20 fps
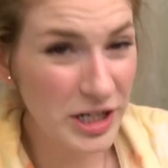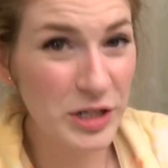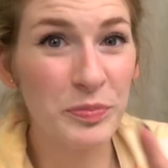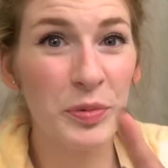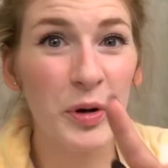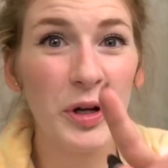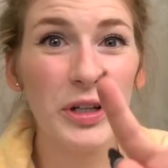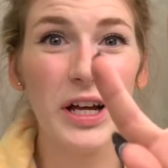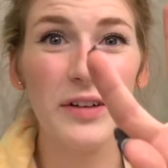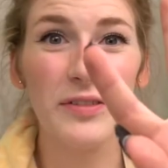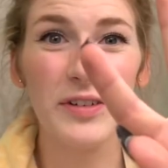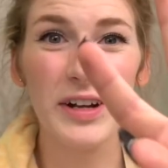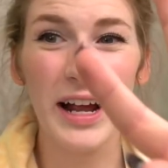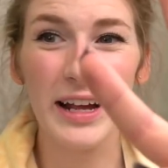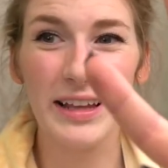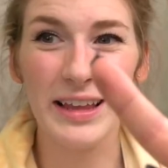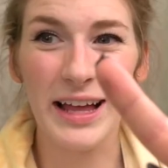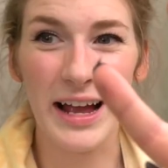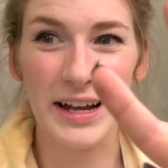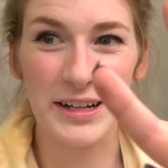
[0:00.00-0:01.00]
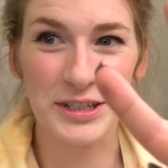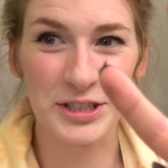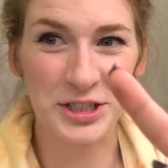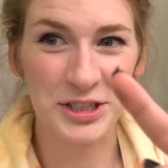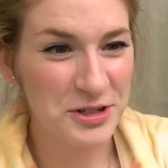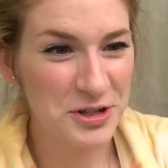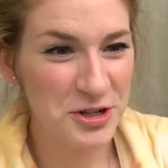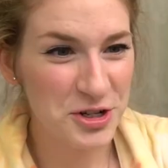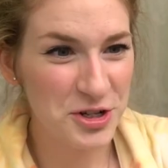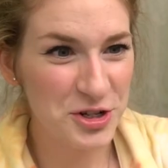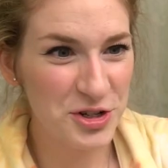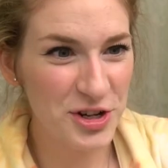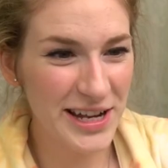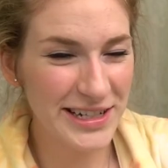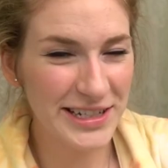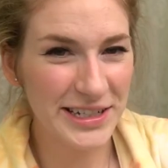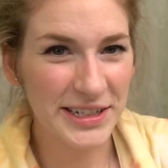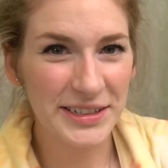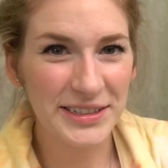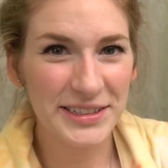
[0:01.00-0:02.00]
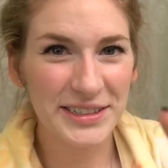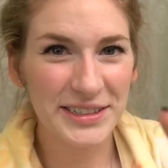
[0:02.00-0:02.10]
just pulled off an eyelash! Shit!